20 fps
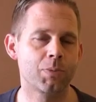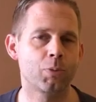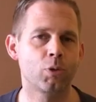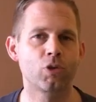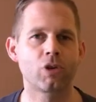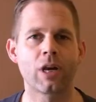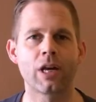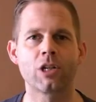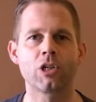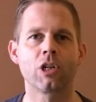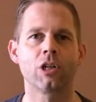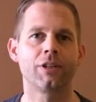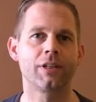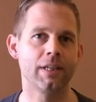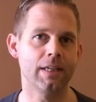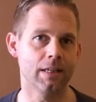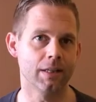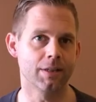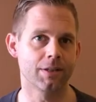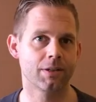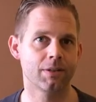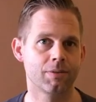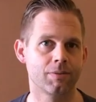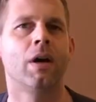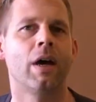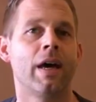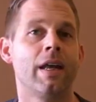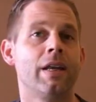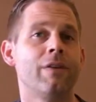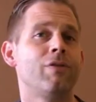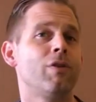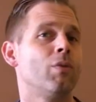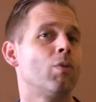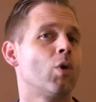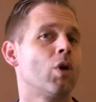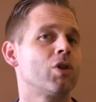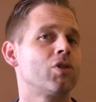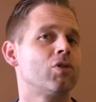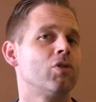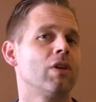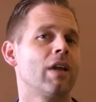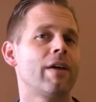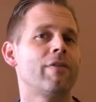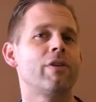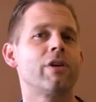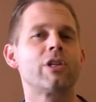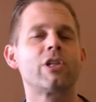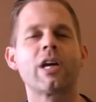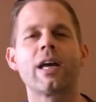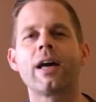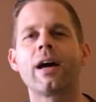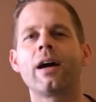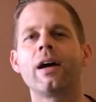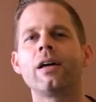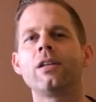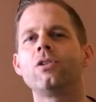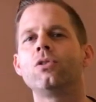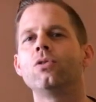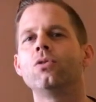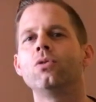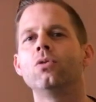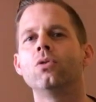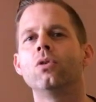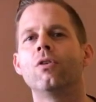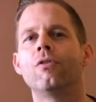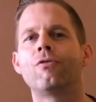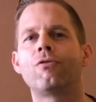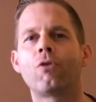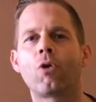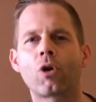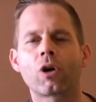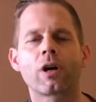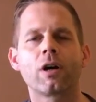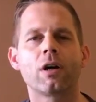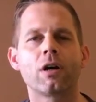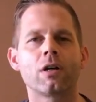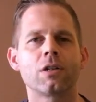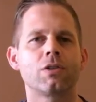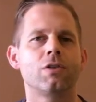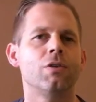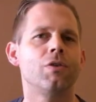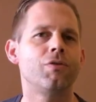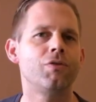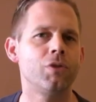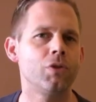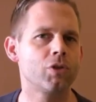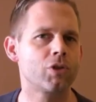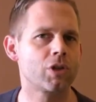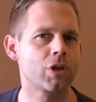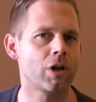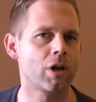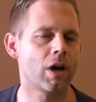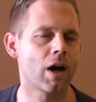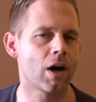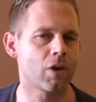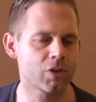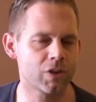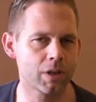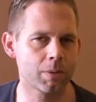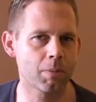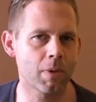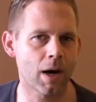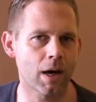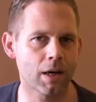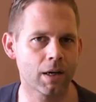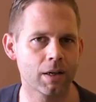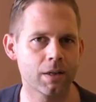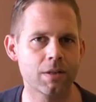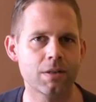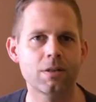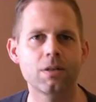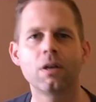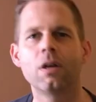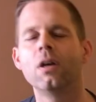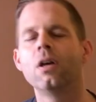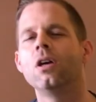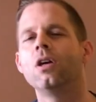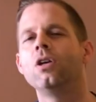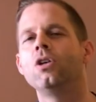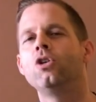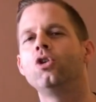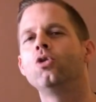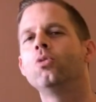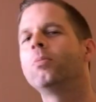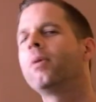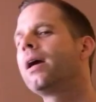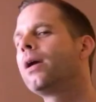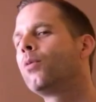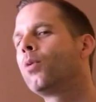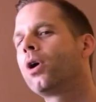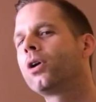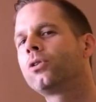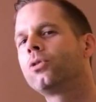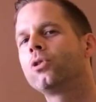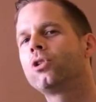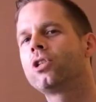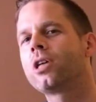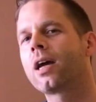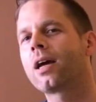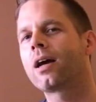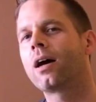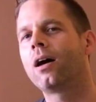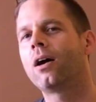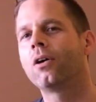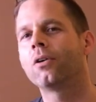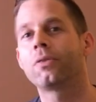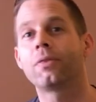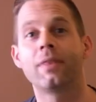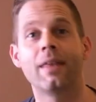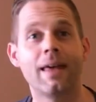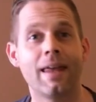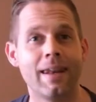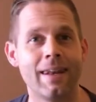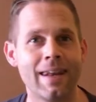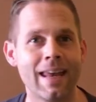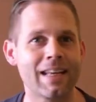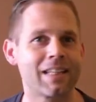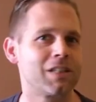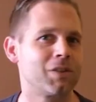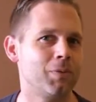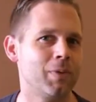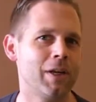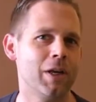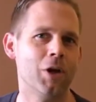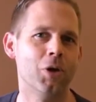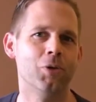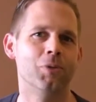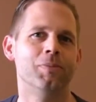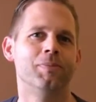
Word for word: potential deals. And if you want to leverage AI to forecast future housing markets, you may want to check out the next video.